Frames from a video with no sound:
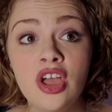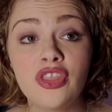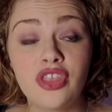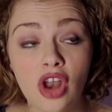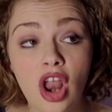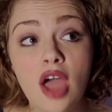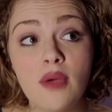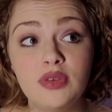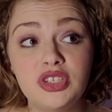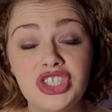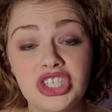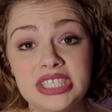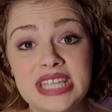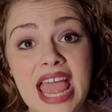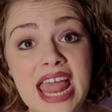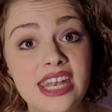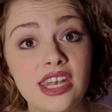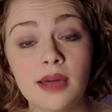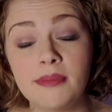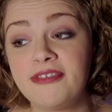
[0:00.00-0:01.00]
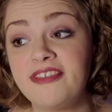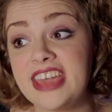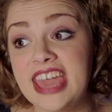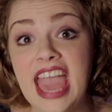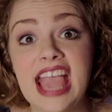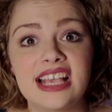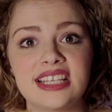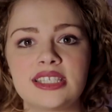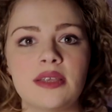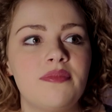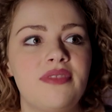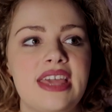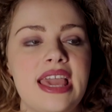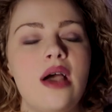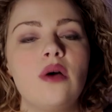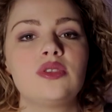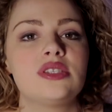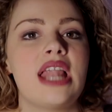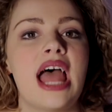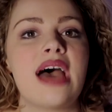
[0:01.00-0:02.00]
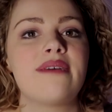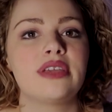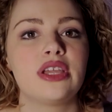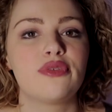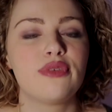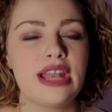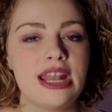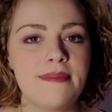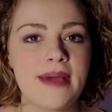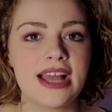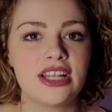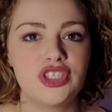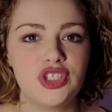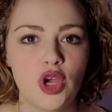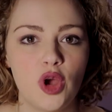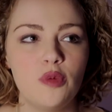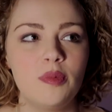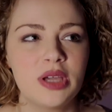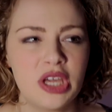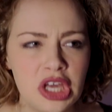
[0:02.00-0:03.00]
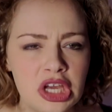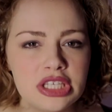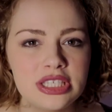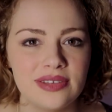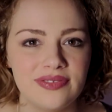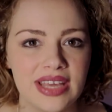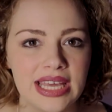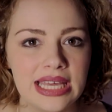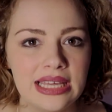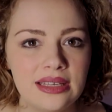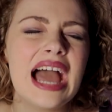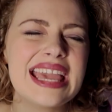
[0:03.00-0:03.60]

that I would just end up forgetting something else and having a really bad show because of it.